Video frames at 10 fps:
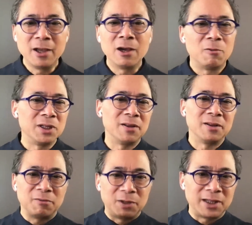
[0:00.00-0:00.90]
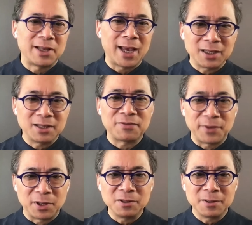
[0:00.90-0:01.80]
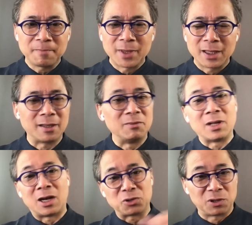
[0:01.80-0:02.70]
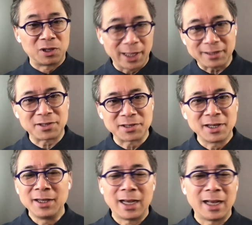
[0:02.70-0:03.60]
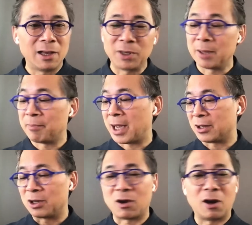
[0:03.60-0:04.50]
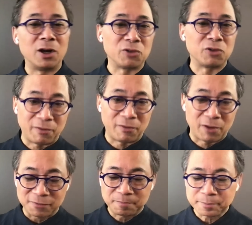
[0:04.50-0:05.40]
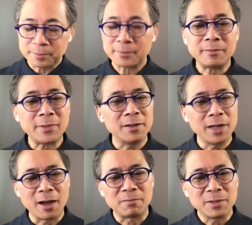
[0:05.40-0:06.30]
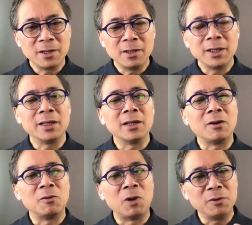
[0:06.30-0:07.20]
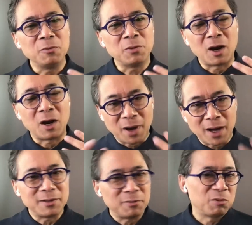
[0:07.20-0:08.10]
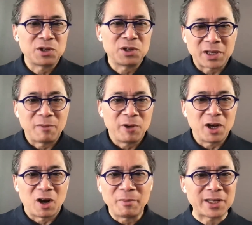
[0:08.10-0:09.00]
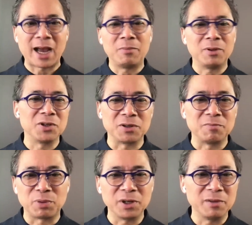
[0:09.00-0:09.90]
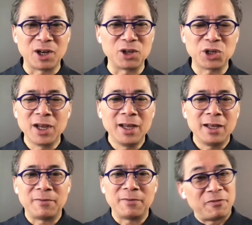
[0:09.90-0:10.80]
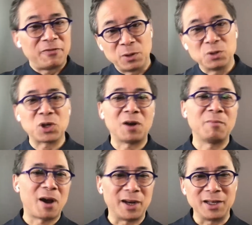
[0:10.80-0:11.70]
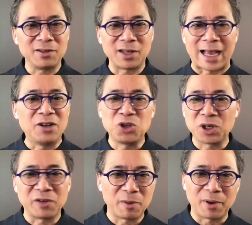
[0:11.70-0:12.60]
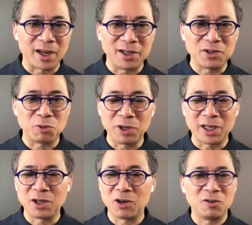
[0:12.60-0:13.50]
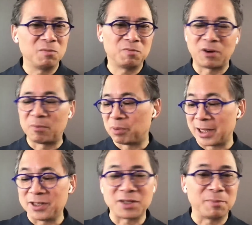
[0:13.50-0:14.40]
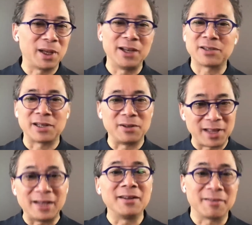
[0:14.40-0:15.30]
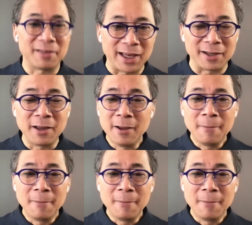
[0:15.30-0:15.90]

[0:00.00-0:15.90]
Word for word: When the tank is filled, the nozzle clicks, and then we get back in the car and drive off. Now, when our body works the same way, our metabolism pretty much fuels our body, the engine of our body, so we can go from place to place and thing to thing.